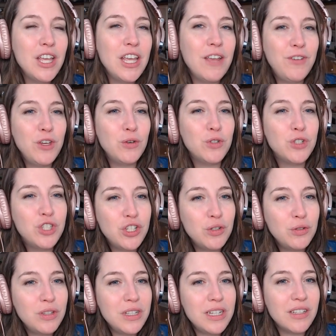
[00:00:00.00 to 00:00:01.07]
if you
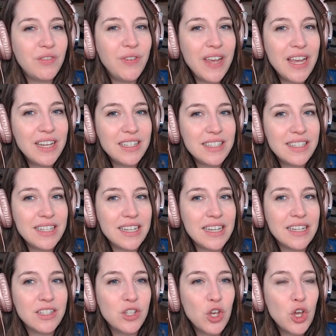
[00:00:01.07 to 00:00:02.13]
do these
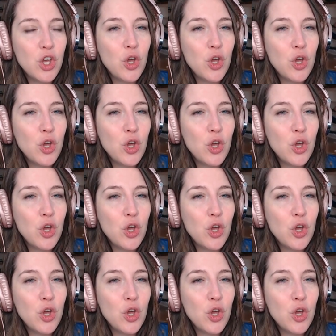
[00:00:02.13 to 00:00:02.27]
fantasies,